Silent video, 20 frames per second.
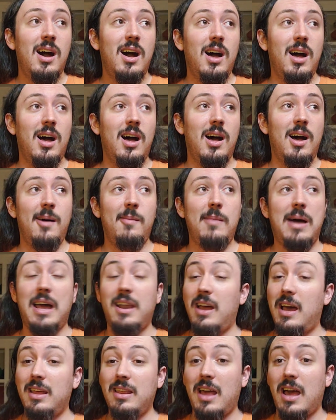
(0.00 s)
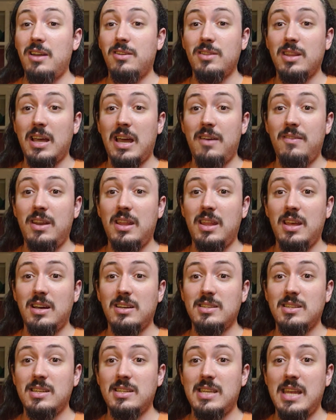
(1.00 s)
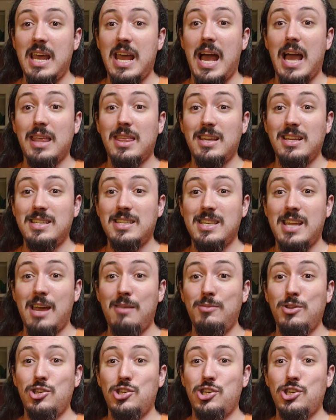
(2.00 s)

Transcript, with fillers: um, I, I don't think I have anything else to say. I think it's time